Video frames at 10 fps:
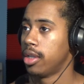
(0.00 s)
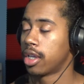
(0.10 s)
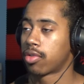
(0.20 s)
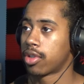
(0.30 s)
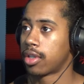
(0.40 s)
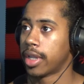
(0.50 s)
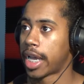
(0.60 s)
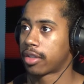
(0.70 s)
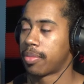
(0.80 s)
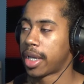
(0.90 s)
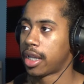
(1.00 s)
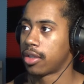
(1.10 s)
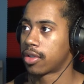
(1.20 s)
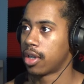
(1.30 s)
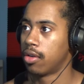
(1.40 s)
This was his last
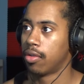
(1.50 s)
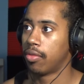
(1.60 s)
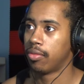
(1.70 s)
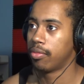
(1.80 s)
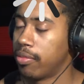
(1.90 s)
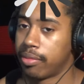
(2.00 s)
minute, so